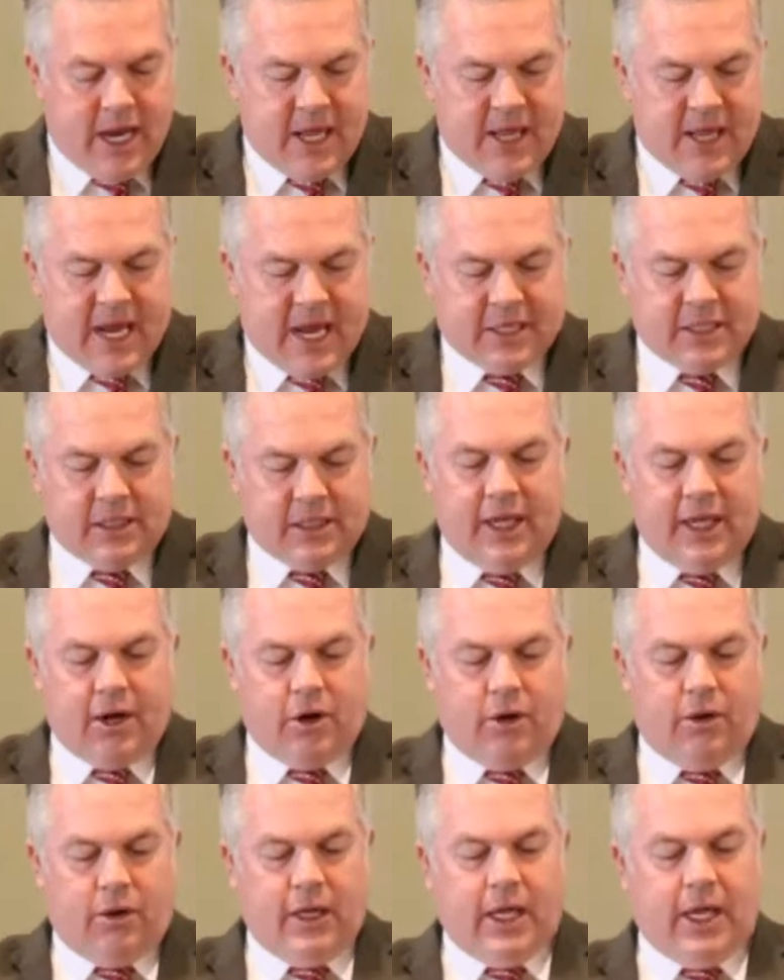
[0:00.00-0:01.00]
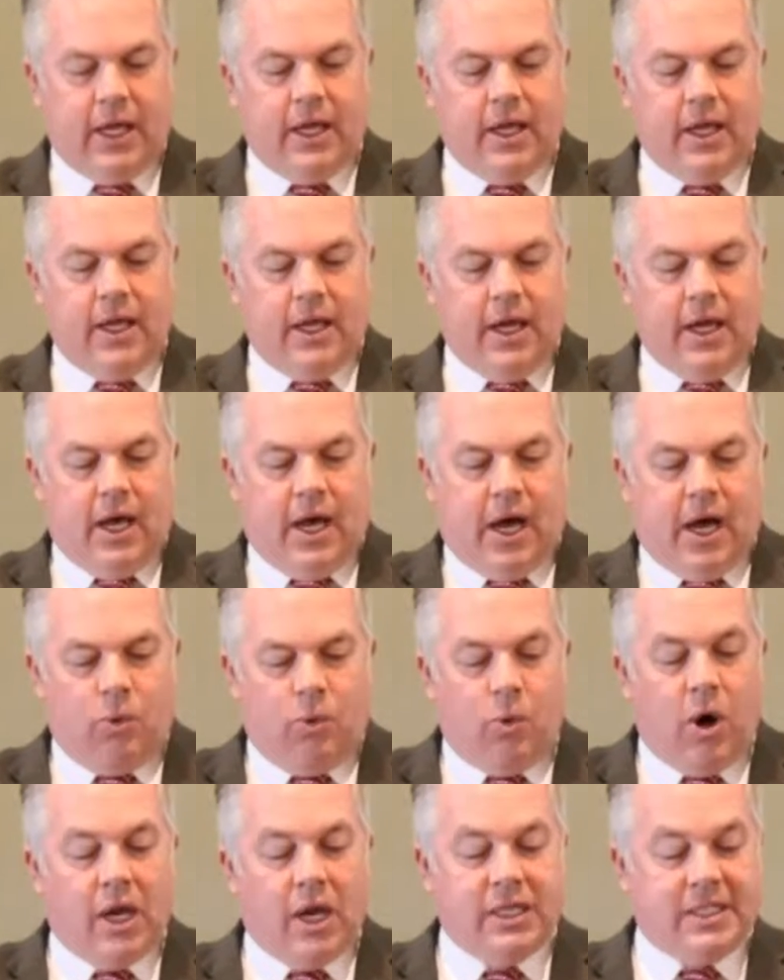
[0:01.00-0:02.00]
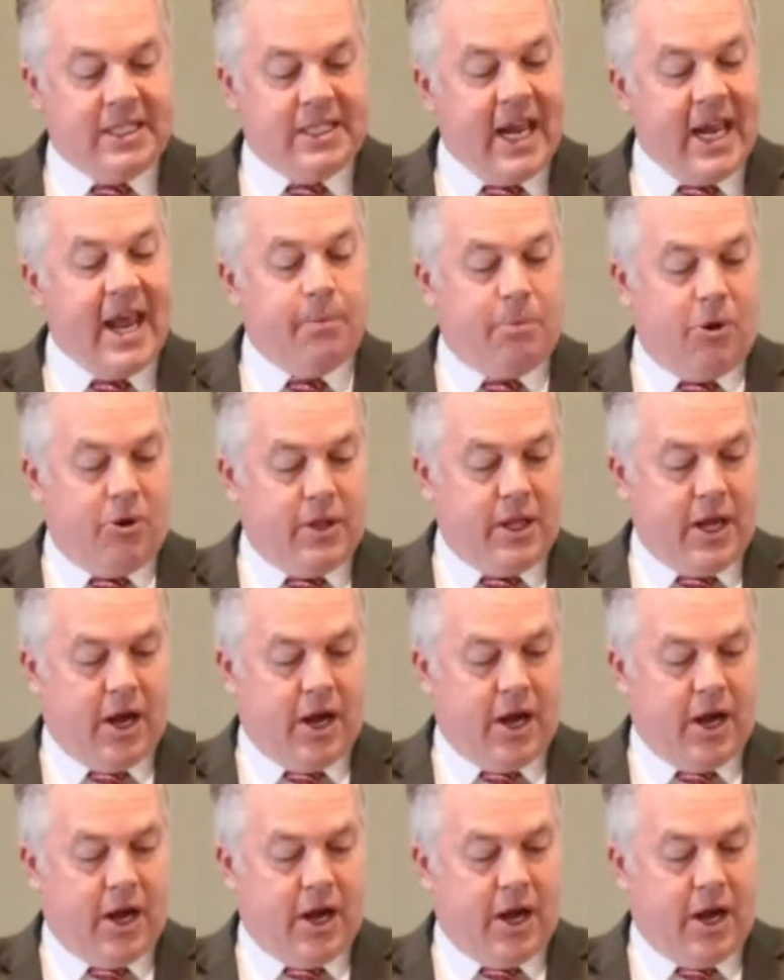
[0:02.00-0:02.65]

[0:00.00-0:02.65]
and that's literally uh, one's neighbor.